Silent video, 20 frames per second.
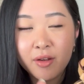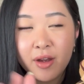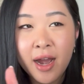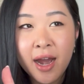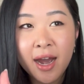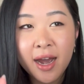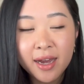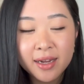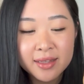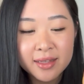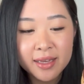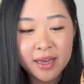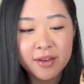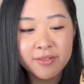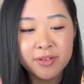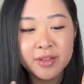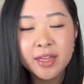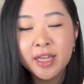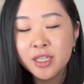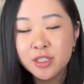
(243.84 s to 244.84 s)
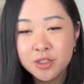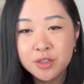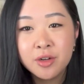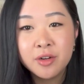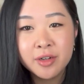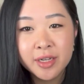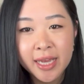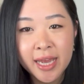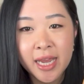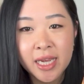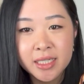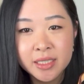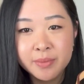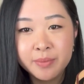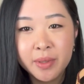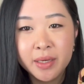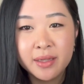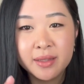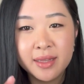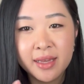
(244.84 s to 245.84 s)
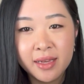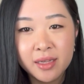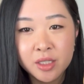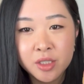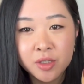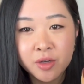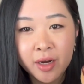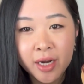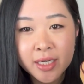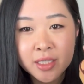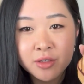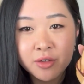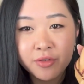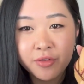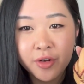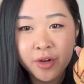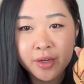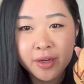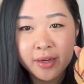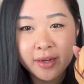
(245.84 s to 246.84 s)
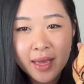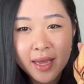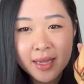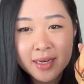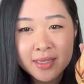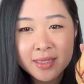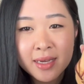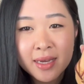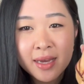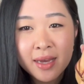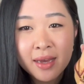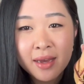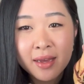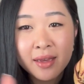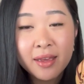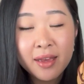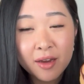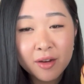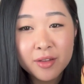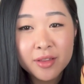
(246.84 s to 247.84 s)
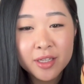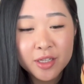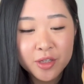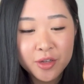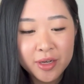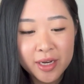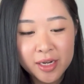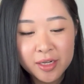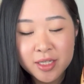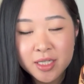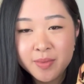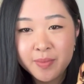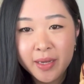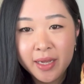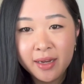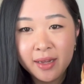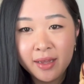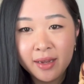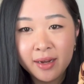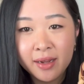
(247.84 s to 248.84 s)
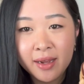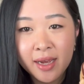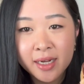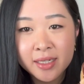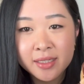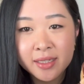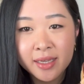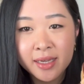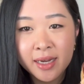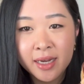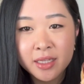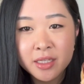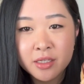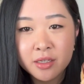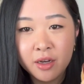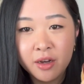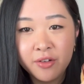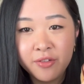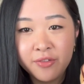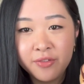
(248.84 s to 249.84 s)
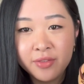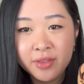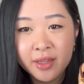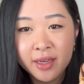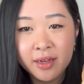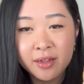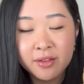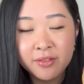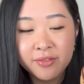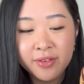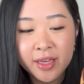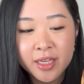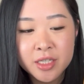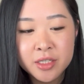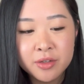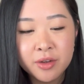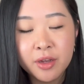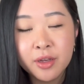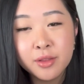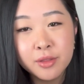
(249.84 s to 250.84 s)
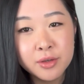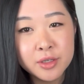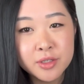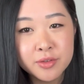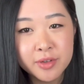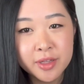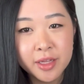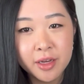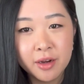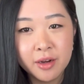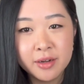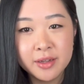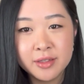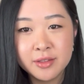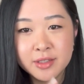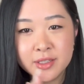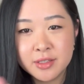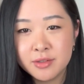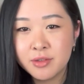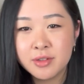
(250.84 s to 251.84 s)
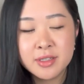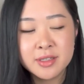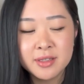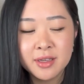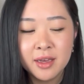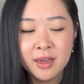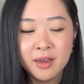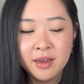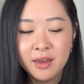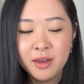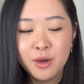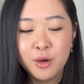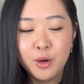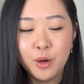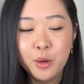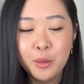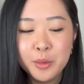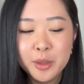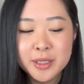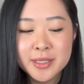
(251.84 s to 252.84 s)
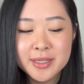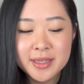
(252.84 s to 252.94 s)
hardly ever, they do on occasion, but they try to avoid it. And yeah, on the new Nano Speedy, it actually cuts off the LV, so it looks really odd. It just looks almost